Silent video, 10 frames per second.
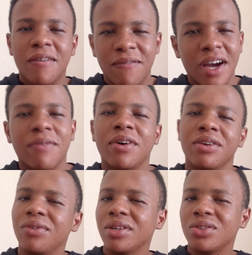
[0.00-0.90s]

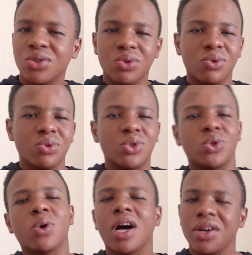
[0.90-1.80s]
$500 to
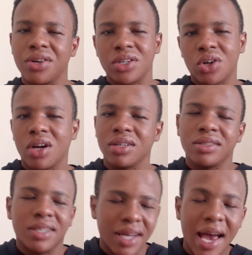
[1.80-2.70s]

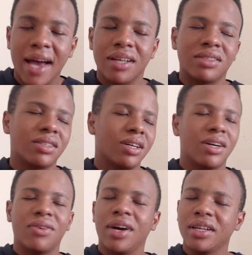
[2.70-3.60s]
$200 in ads,
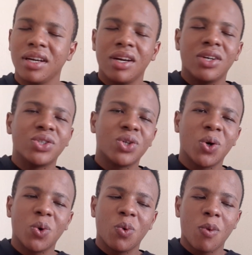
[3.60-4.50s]
right?
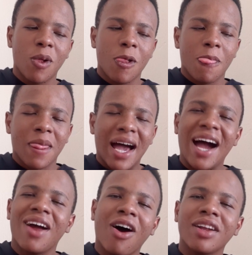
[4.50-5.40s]
So
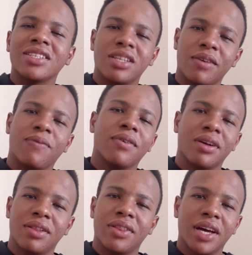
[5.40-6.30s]
I honestly
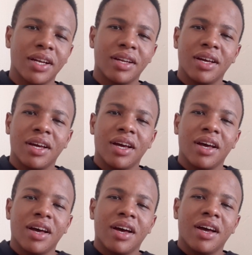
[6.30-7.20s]
feel that
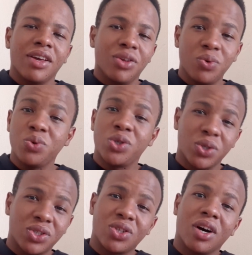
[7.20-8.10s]
you
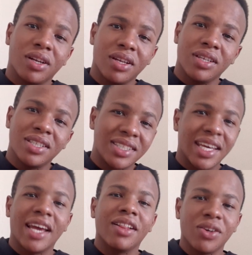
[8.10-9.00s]
should start
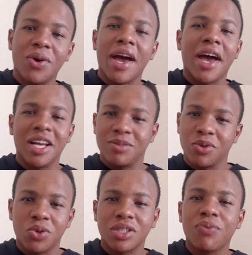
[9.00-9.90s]
scaling your ads,
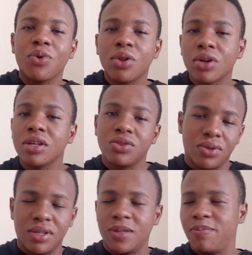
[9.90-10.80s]
because if we look into
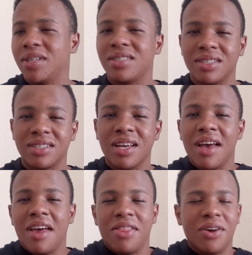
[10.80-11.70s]
this business,
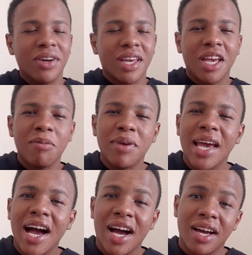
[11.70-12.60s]
their
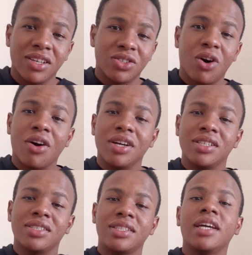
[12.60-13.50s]
KPIs are
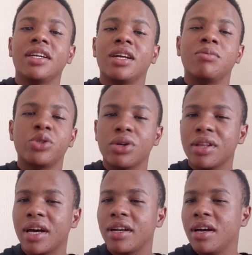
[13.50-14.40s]
insane. I'm sure
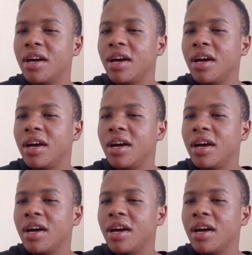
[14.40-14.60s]
that